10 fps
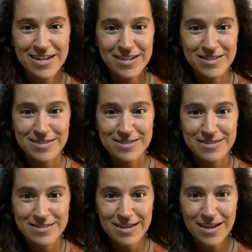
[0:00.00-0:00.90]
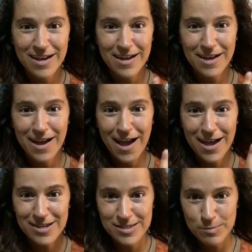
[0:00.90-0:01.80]
it's
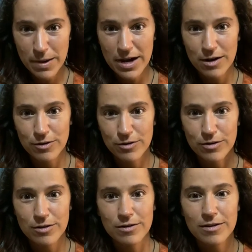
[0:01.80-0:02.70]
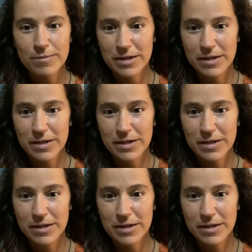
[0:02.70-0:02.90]
a spiral.